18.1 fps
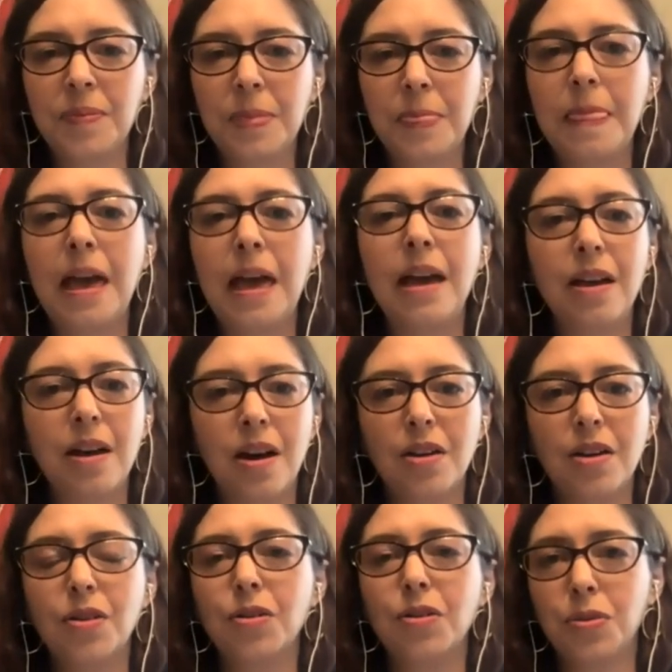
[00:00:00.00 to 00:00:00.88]
that
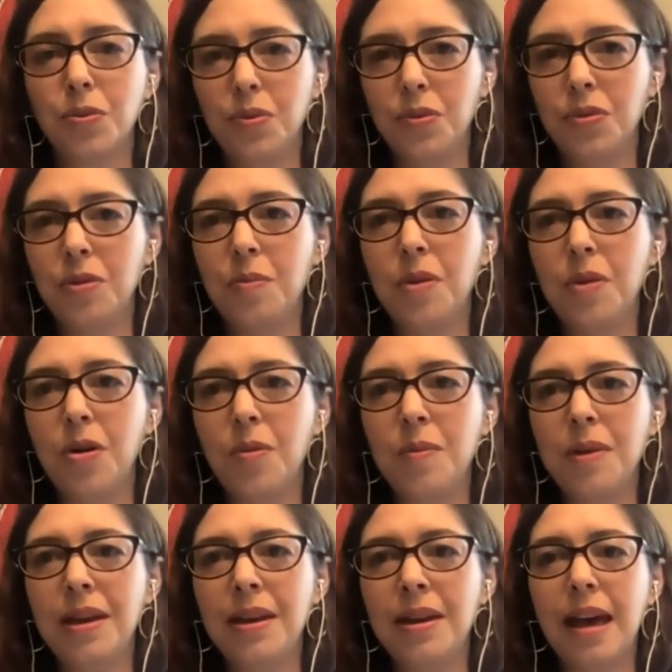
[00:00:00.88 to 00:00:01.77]
got her through the
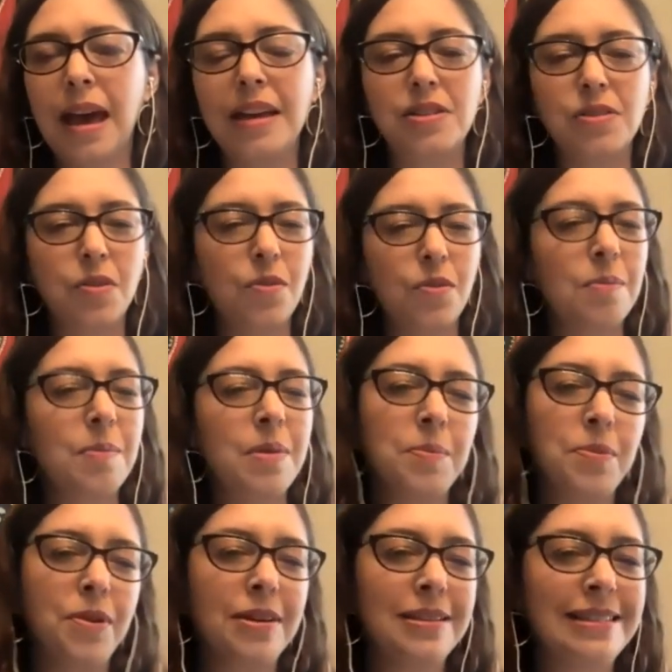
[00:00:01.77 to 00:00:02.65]
moment. I don't
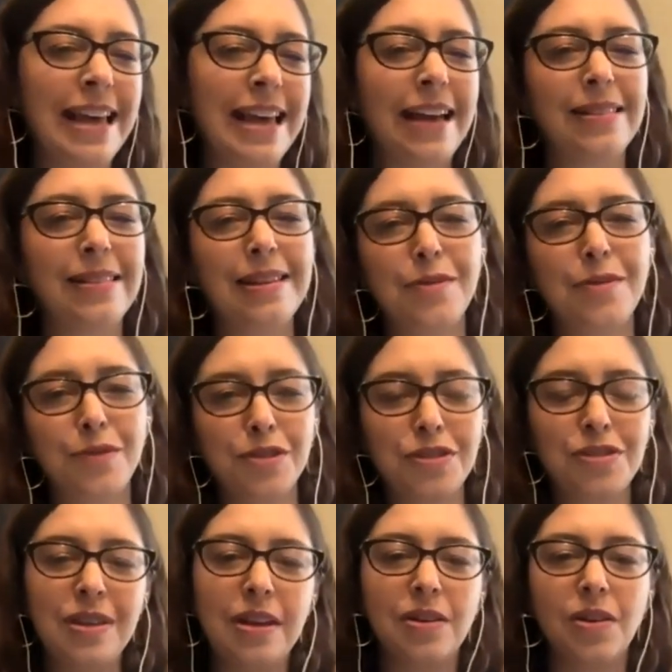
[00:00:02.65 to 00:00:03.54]
remember exactly if her
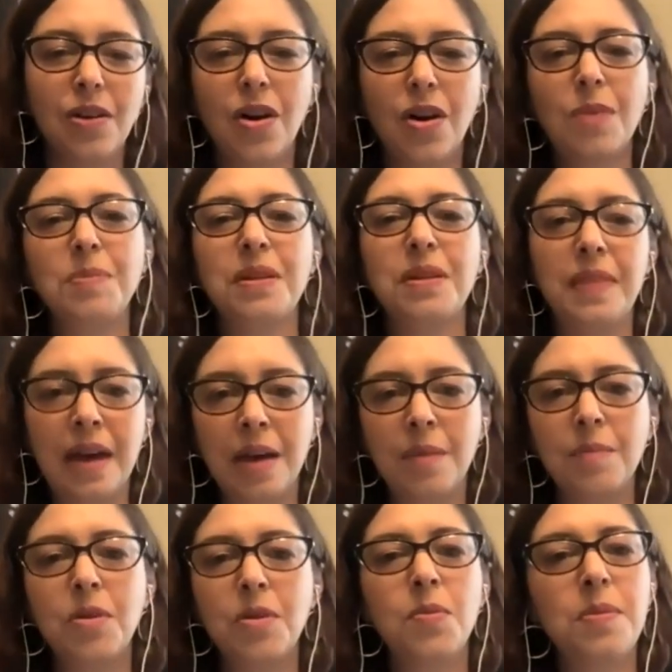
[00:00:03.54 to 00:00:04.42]
son calmed in
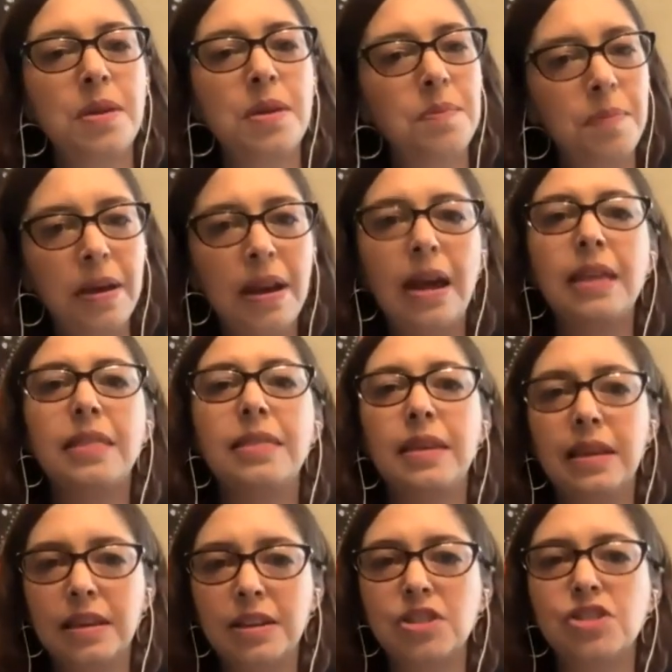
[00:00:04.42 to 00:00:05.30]
that moment, but I
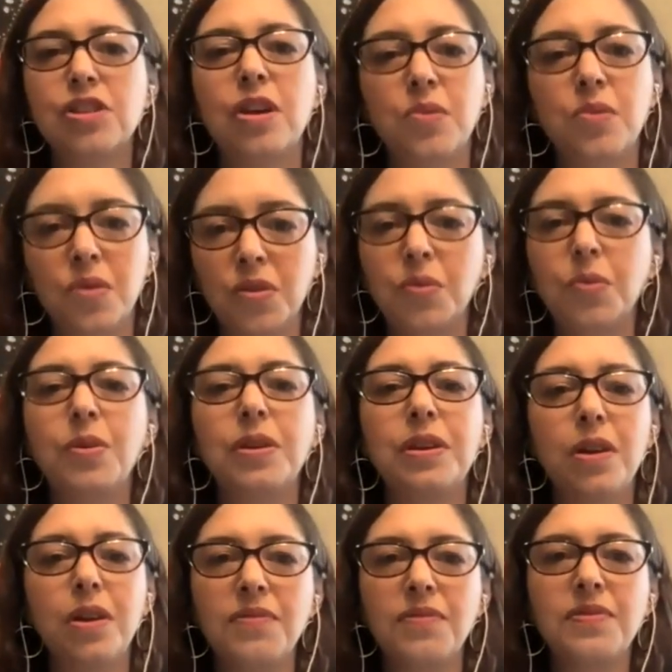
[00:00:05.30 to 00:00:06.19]
think in general, we
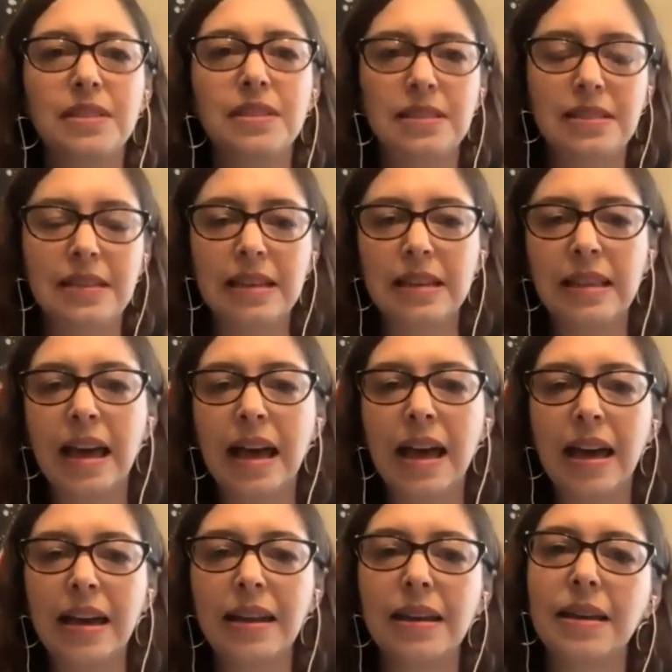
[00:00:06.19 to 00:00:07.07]
often see
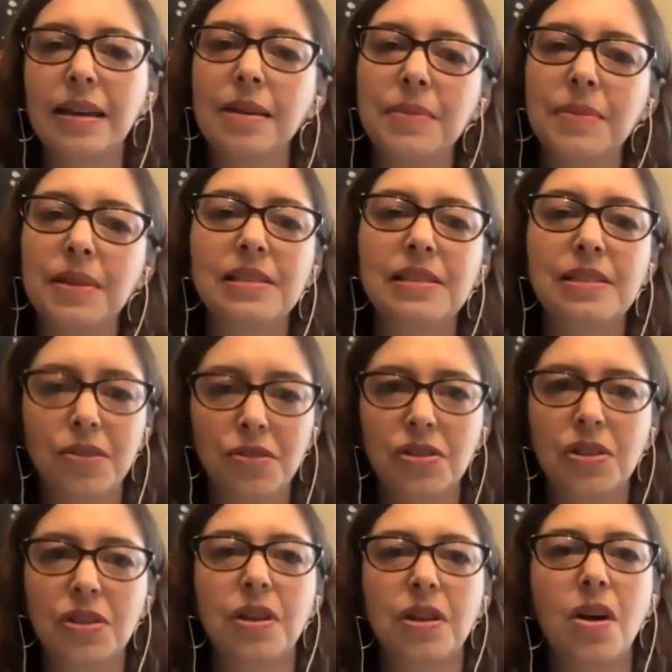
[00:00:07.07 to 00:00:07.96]
that is there's
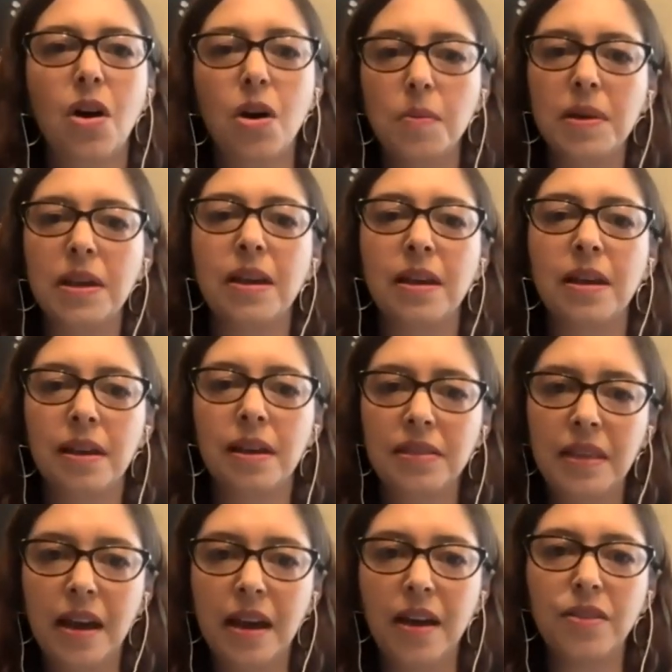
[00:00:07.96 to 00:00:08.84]
a calming
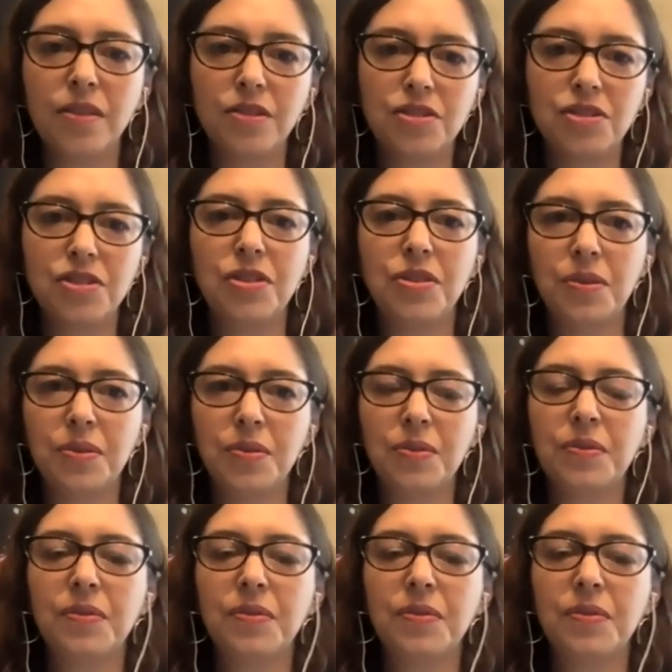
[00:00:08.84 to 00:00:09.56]
another too.